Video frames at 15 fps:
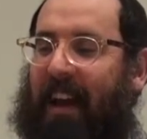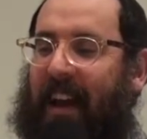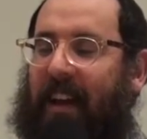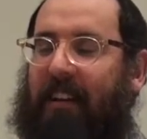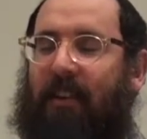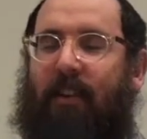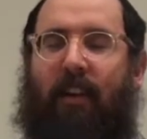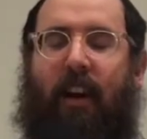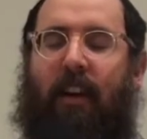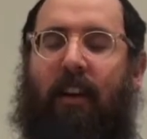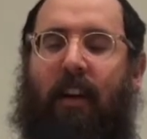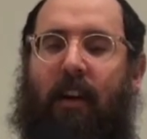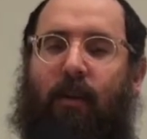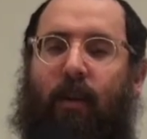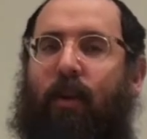And you don't
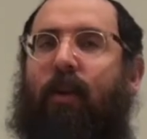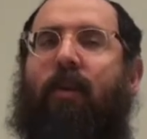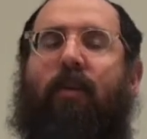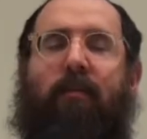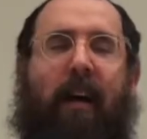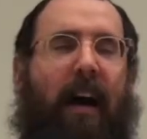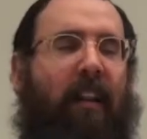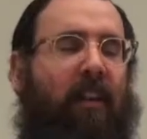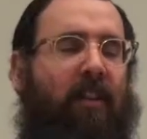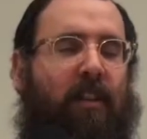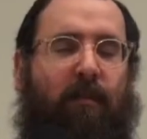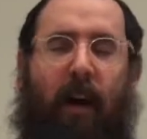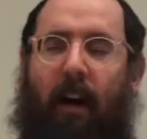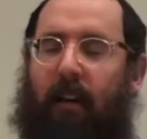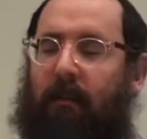go, oh, Marlowe
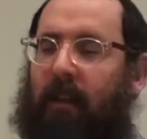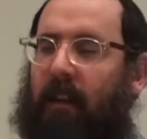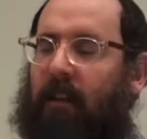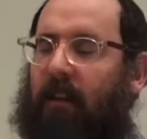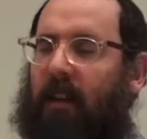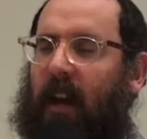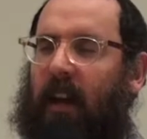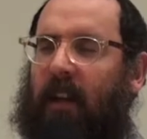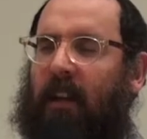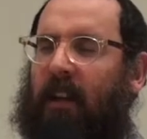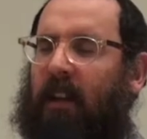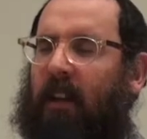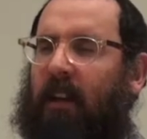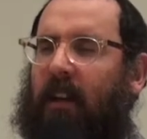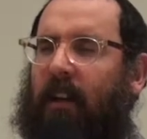smiled at me. You're like,
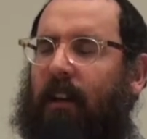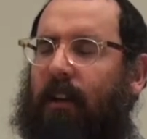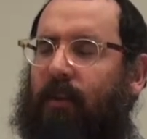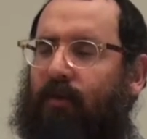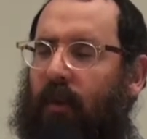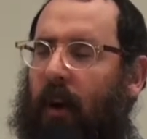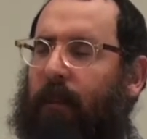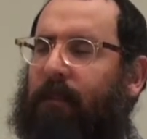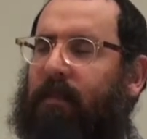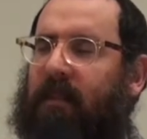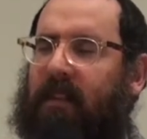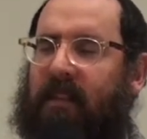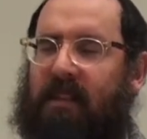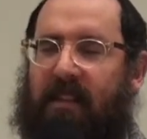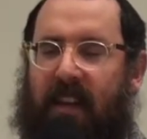drop
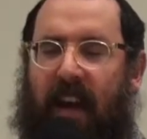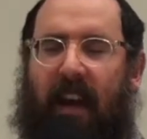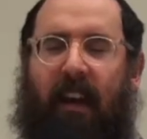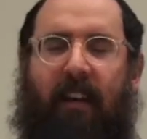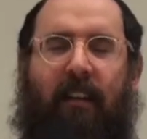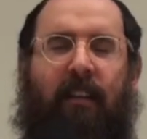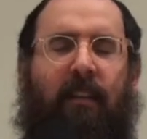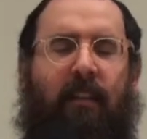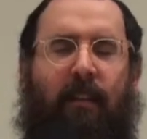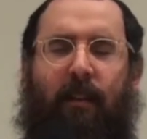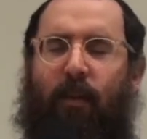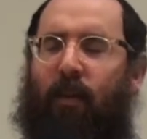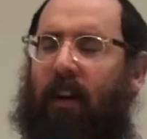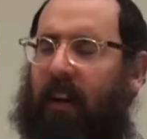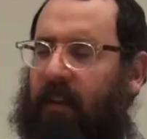dead,
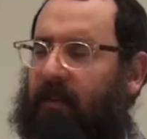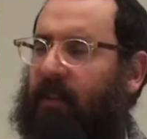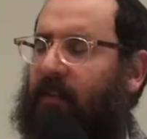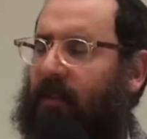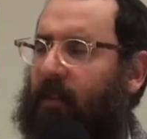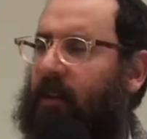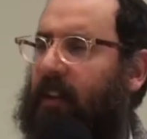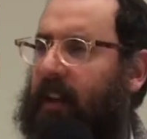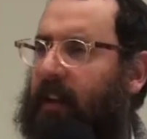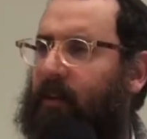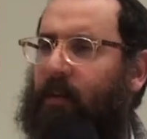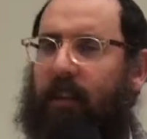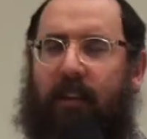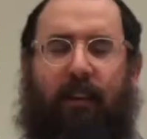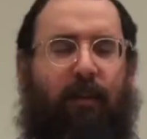whatever 4-letter
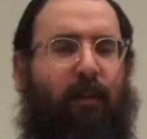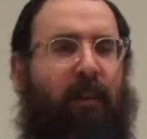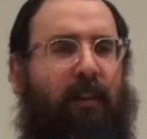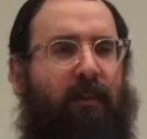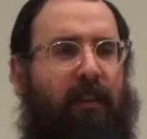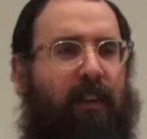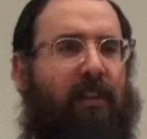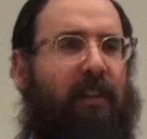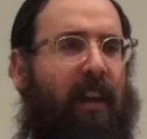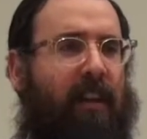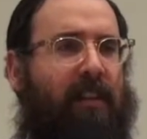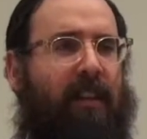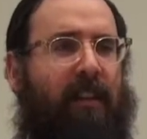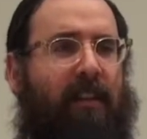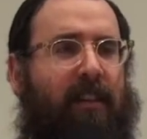word you want to finish
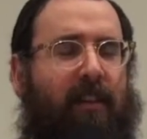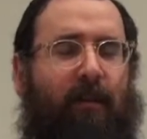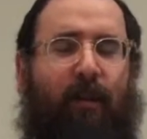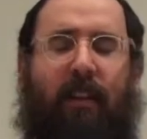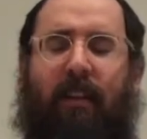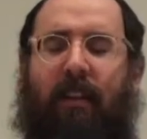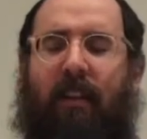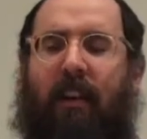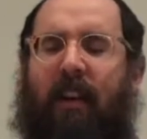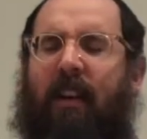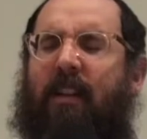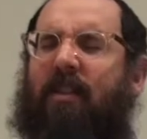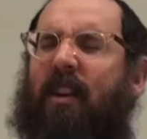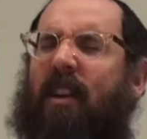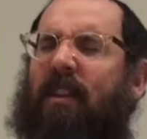that sentence with.
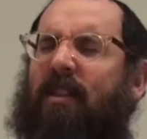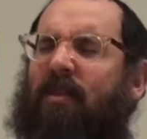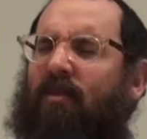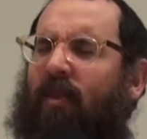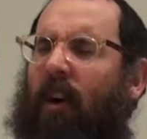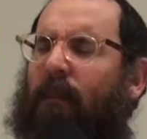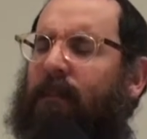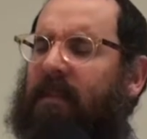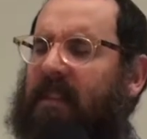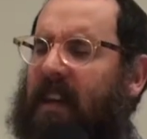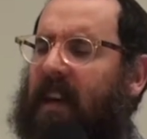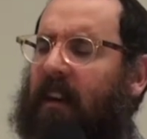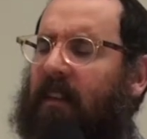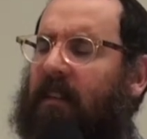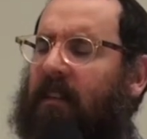Just drop
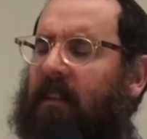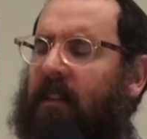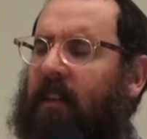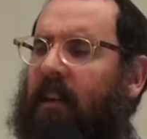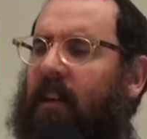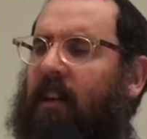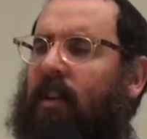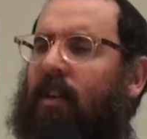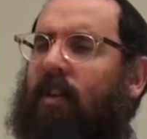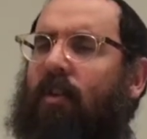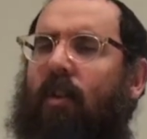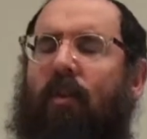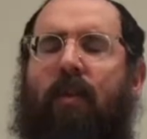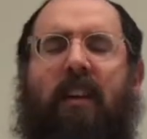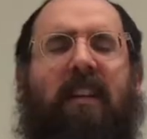dead.
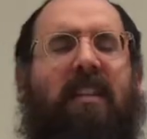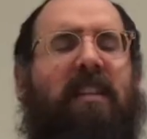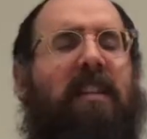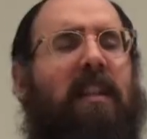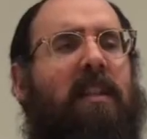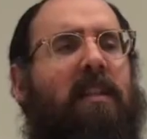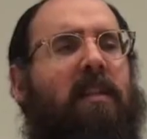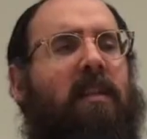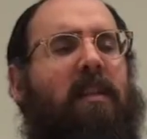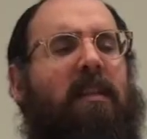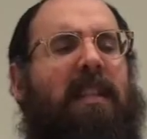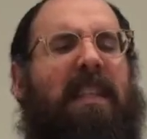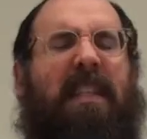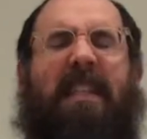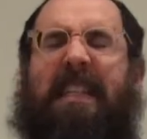Your
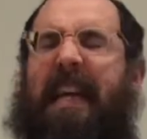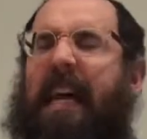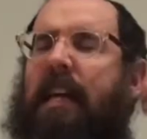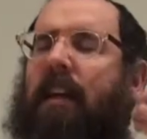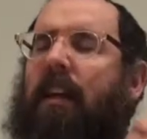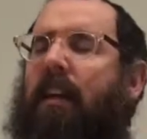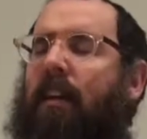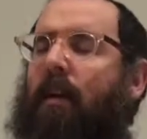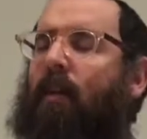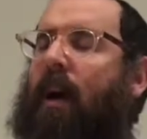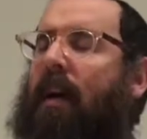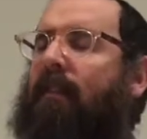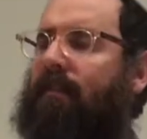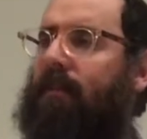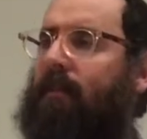existence is taking
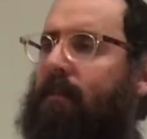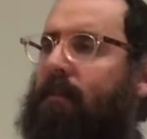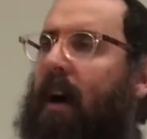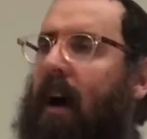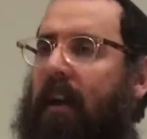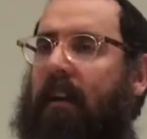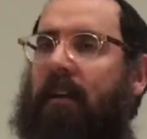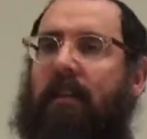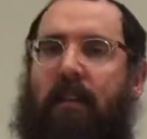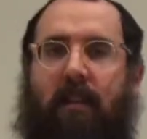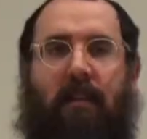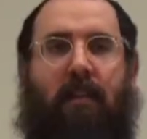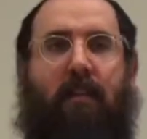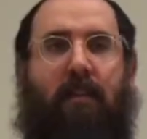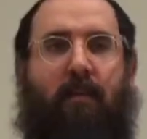away from my
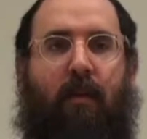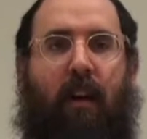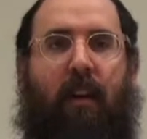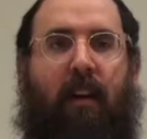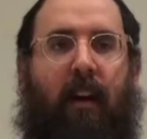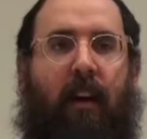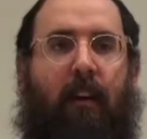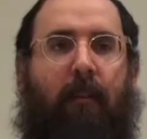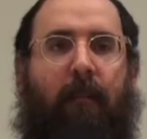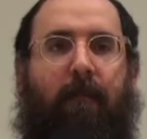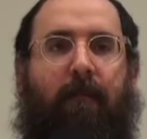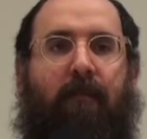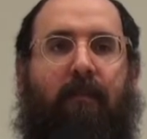existence right now.